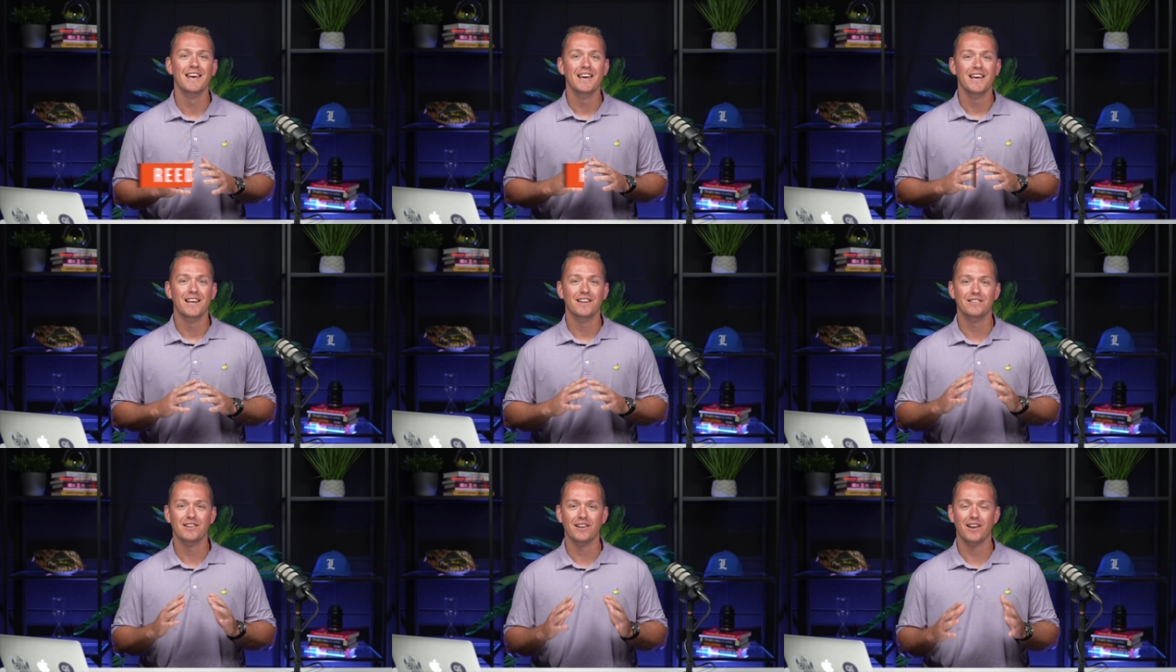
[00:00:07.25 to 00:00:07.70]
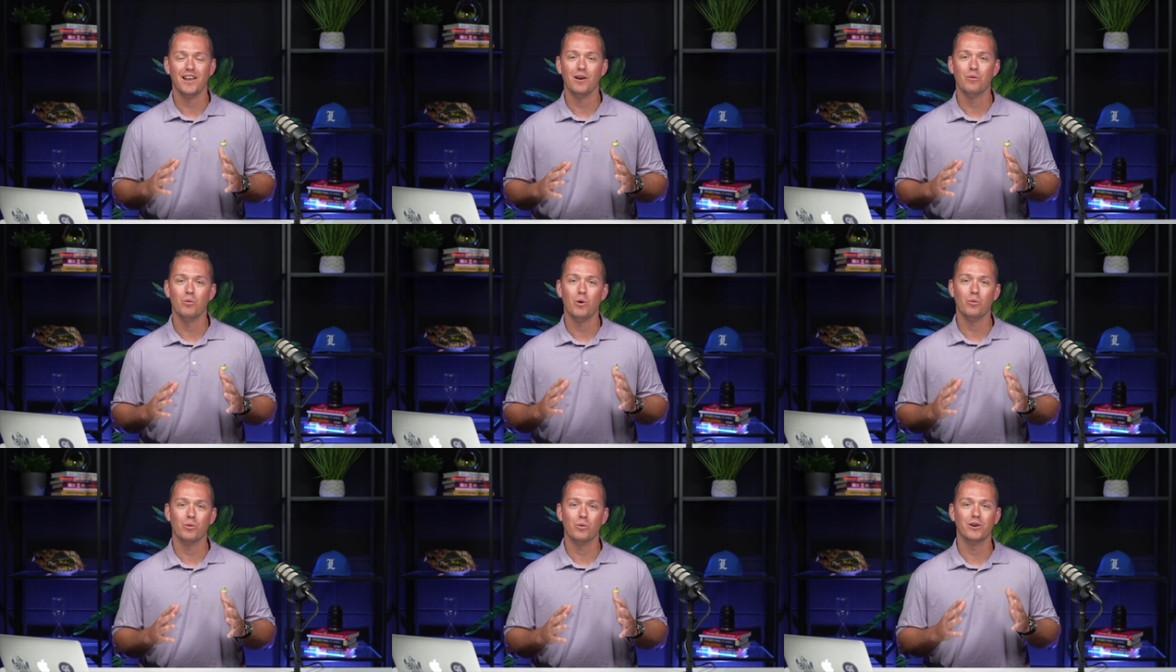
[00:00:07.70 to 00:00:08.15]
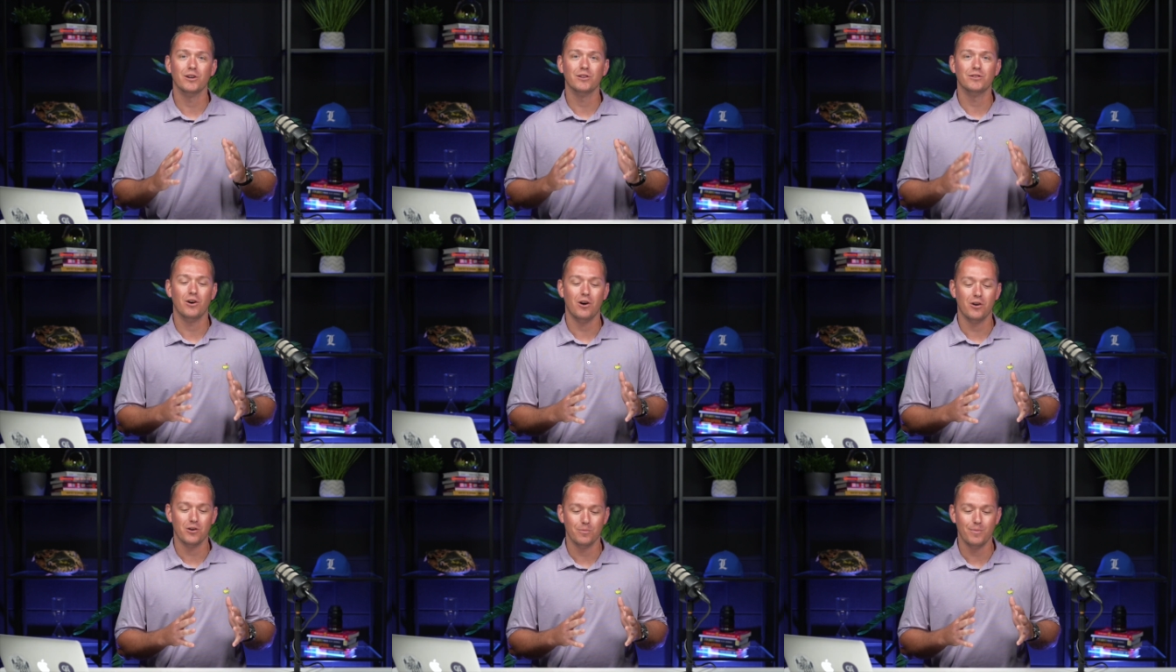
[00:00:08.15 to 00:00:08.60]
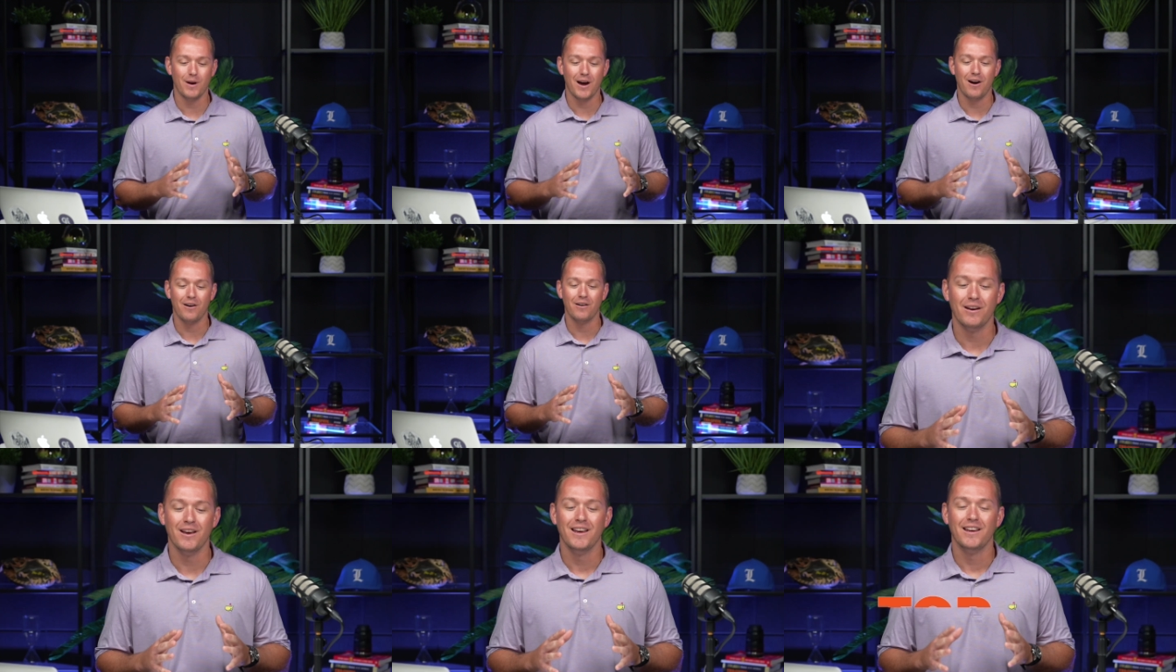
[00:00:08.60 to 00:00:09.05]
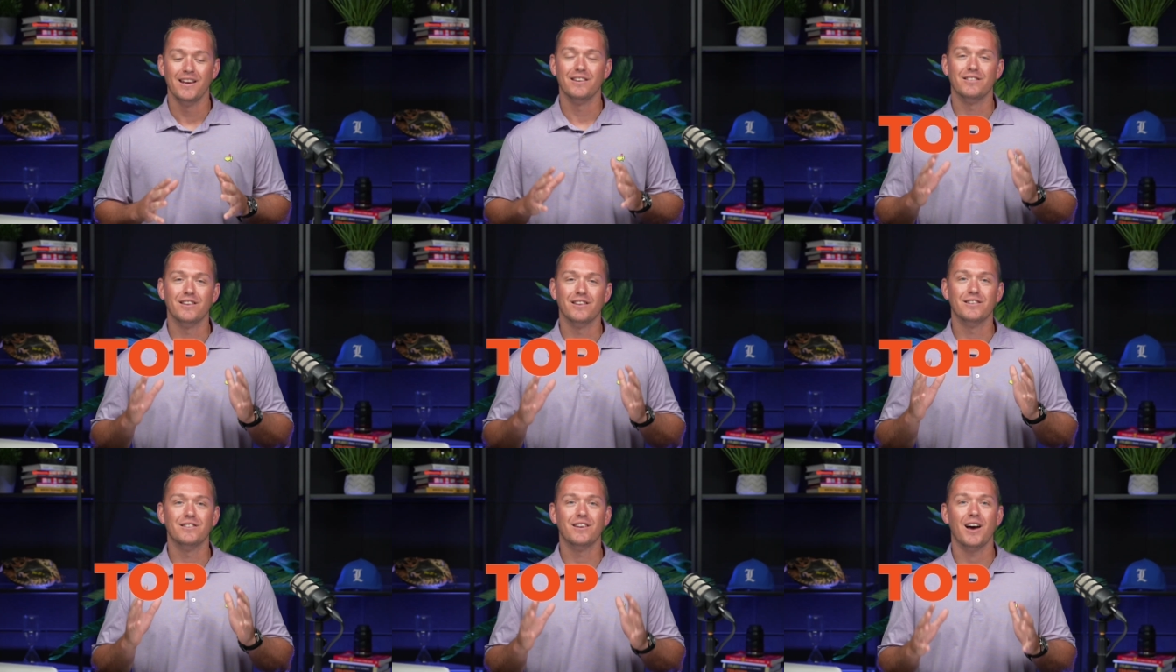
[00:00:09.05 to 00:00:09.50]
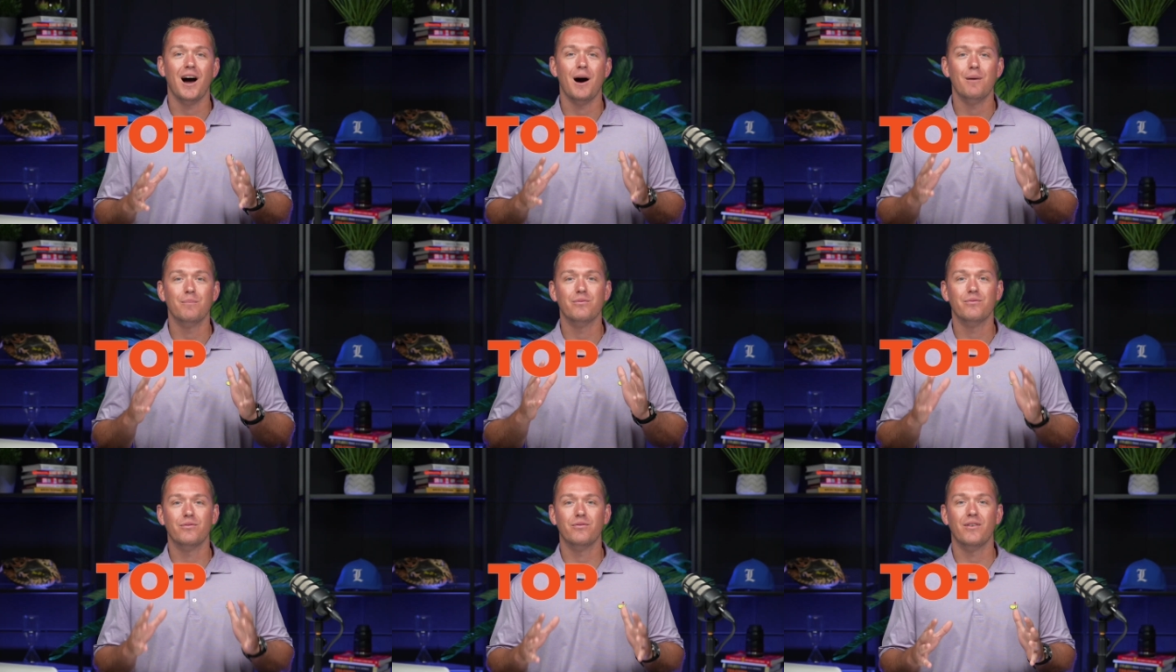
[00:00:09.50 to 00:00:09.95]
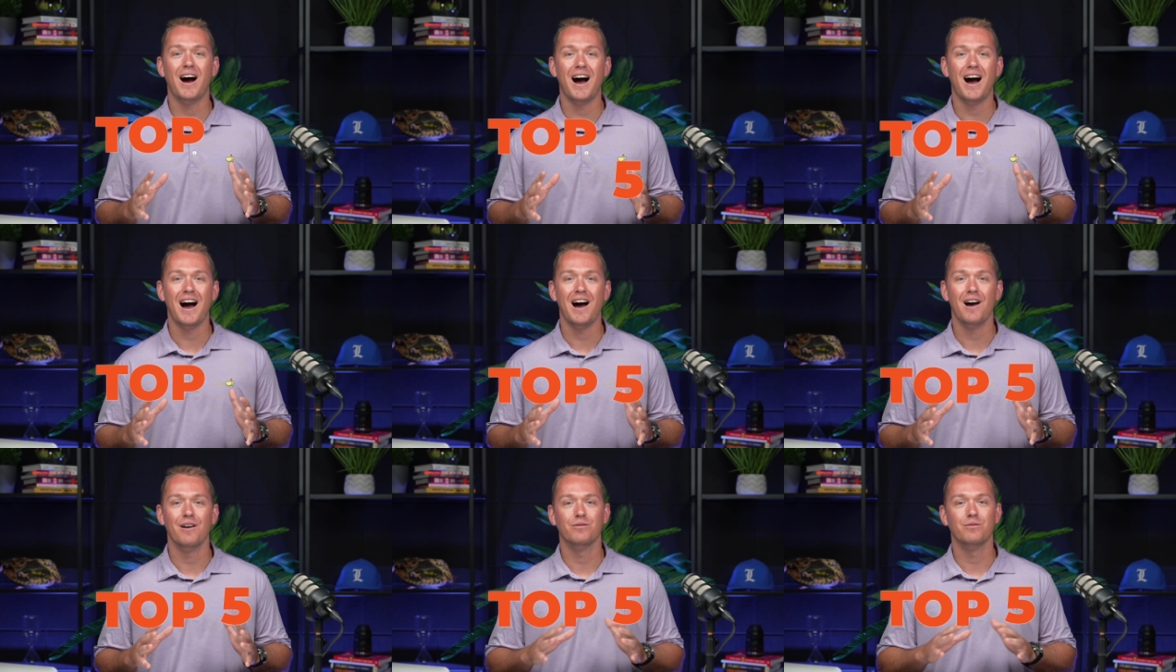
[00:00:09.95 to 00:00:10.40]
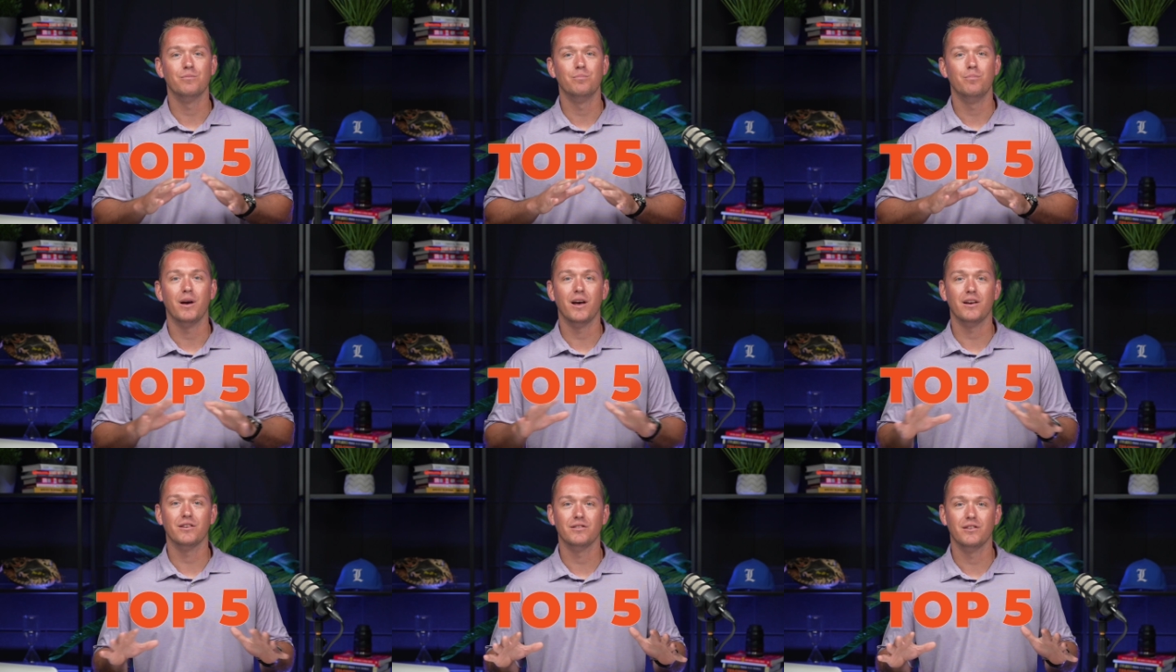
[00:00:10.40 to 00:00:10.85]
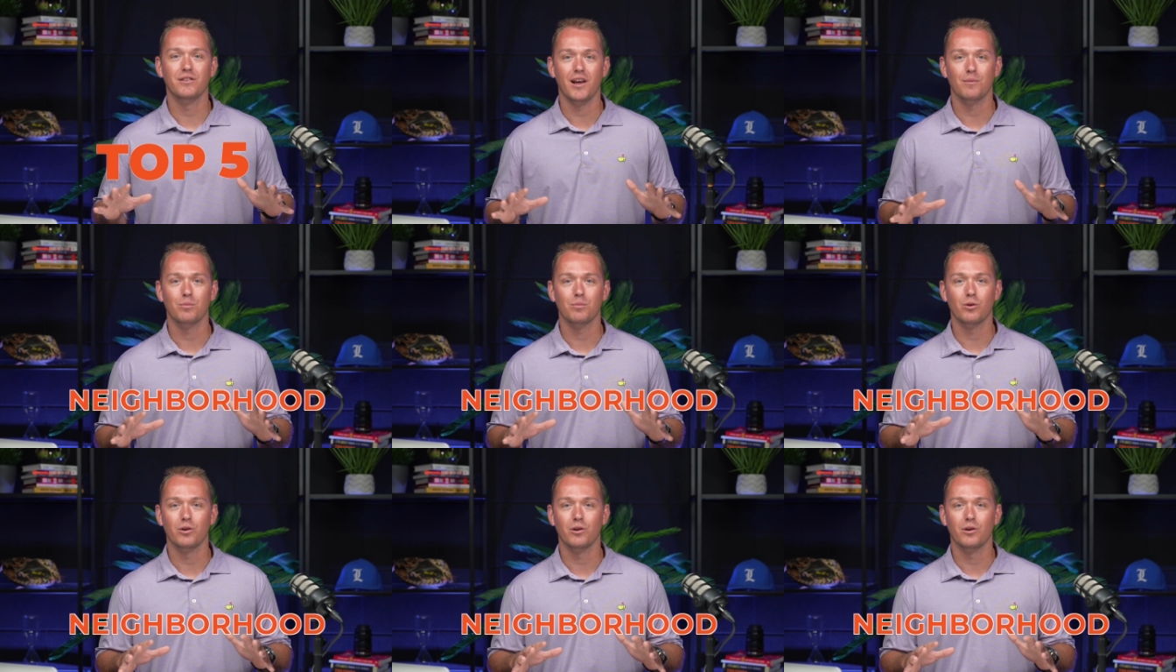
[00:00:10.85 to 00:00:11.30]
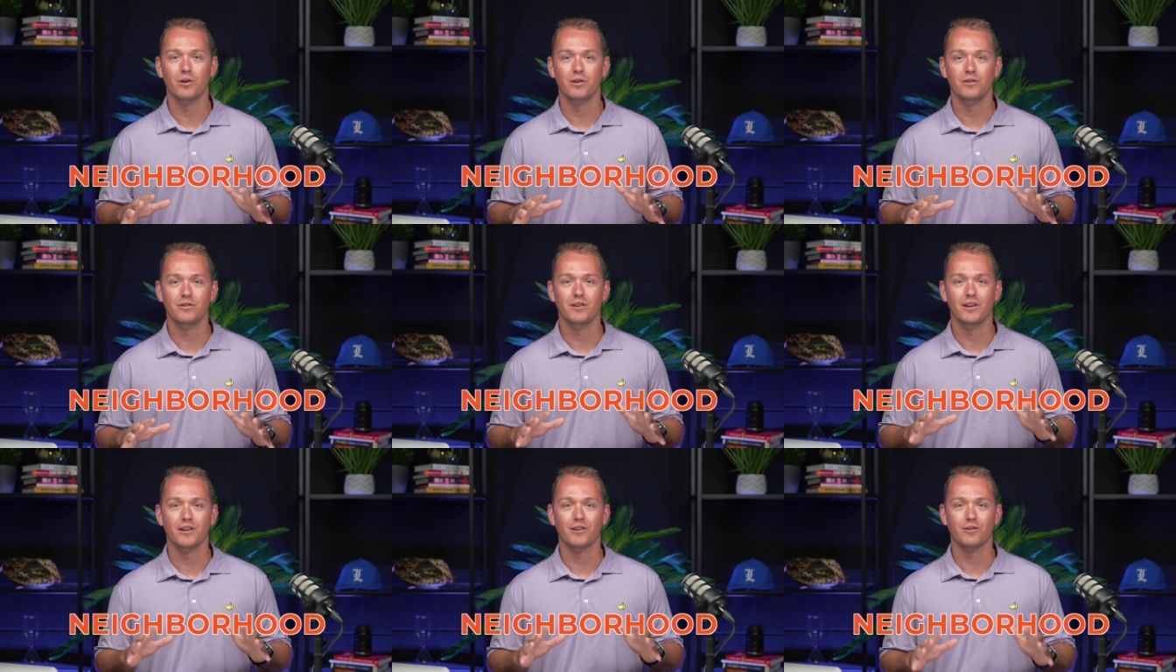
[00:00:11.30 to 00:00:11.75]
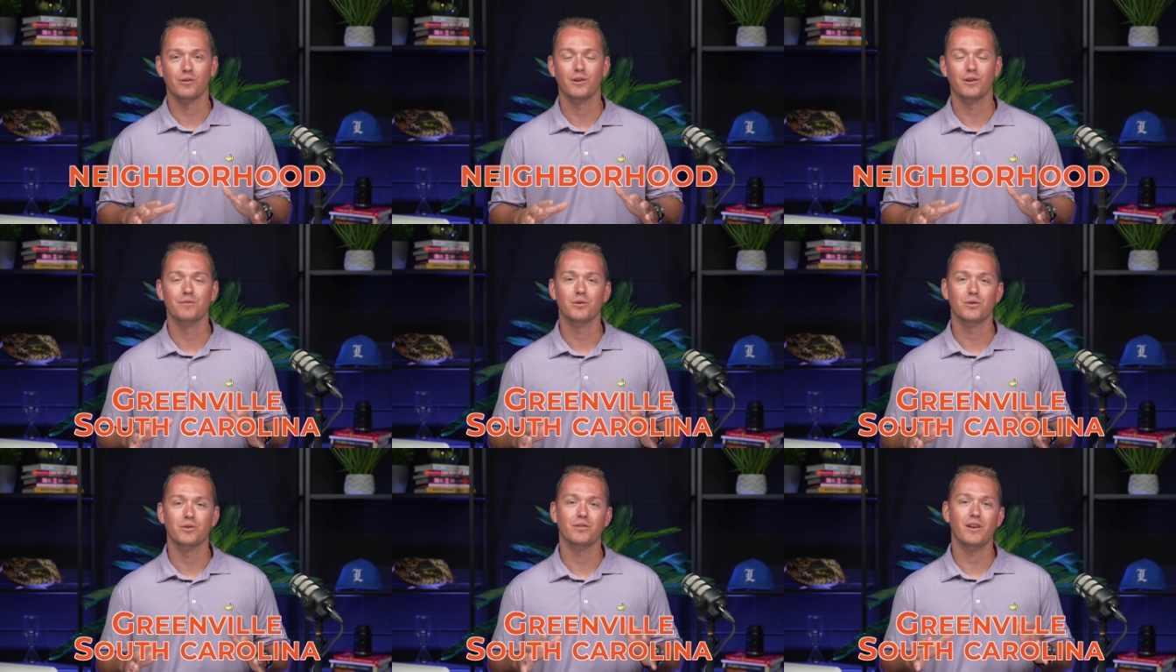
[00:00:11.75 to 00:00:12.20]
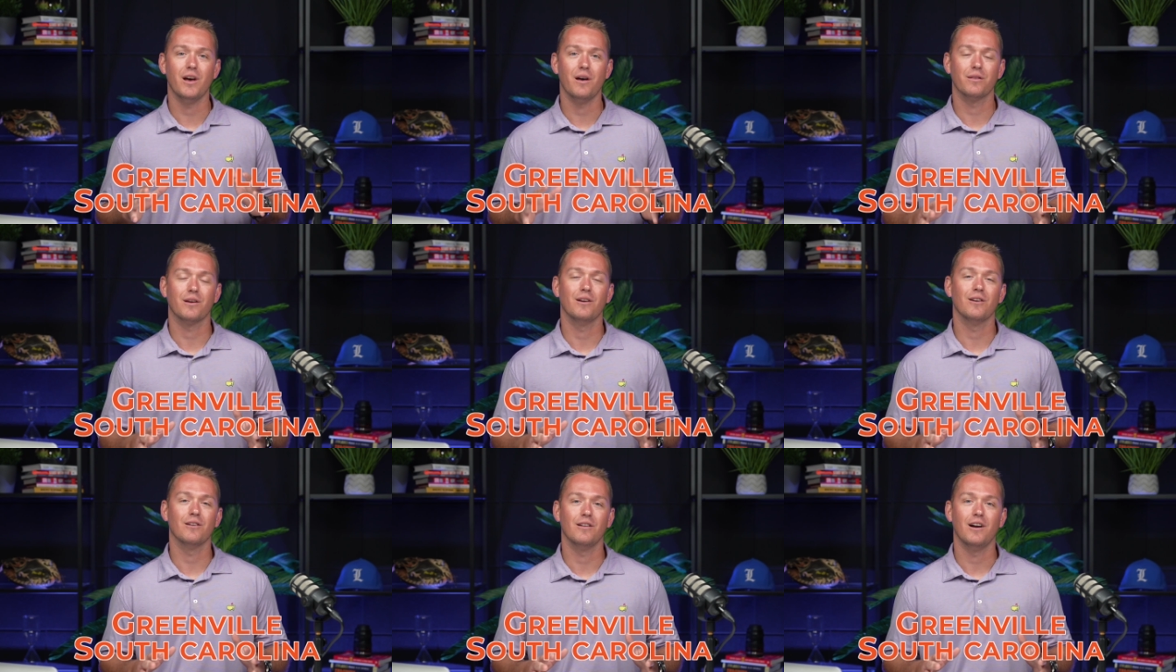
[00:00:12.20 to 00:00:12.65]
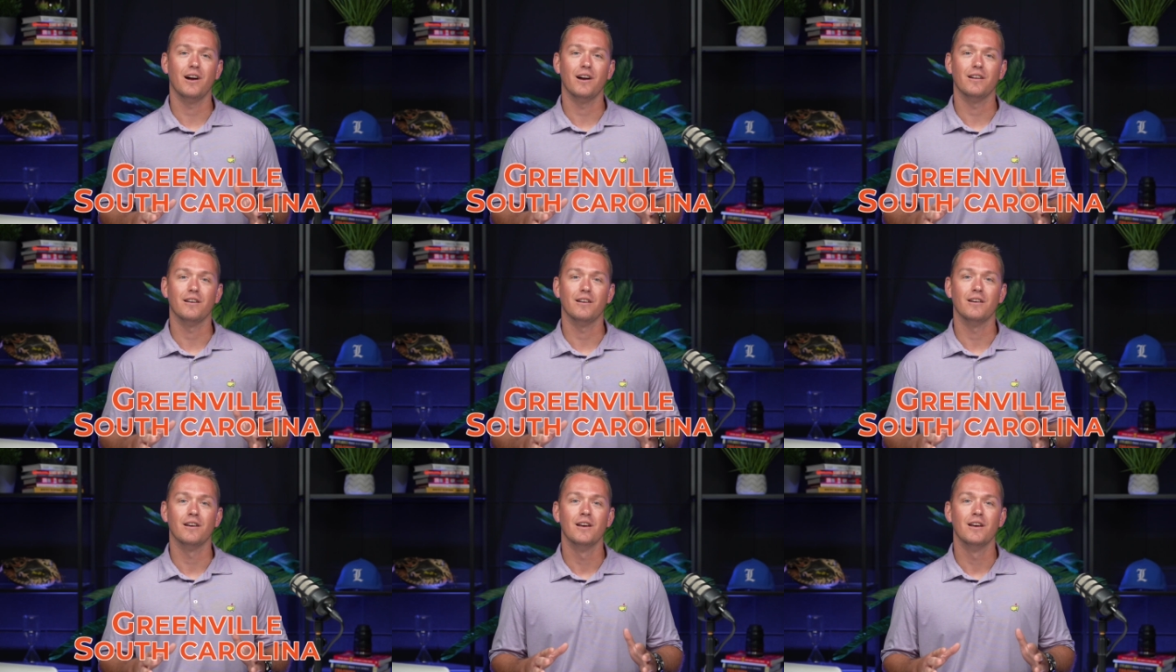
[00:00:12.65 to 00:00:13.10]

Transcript: And today what we're going to talk about is the top 5 best neighborhoods in Greenville, South Carolina.